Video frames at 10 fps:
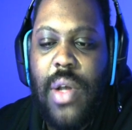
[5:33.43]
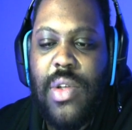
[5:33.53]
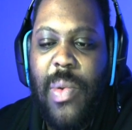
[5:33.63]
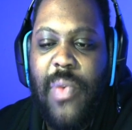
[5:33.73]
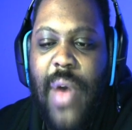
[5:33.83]

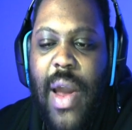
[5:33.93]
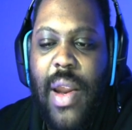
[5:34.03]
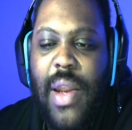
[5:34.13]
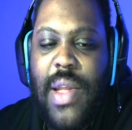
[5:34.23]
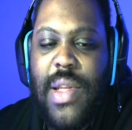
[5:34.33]
also
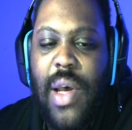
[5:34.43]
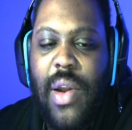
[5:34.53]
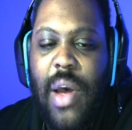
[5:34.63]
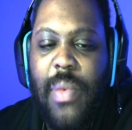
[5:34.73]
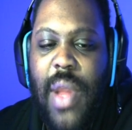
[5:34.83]
provided a
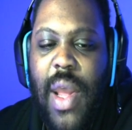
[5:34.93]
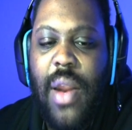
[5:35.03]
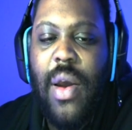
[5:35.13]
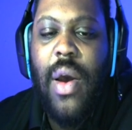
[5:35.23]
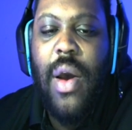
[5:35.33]
detailed update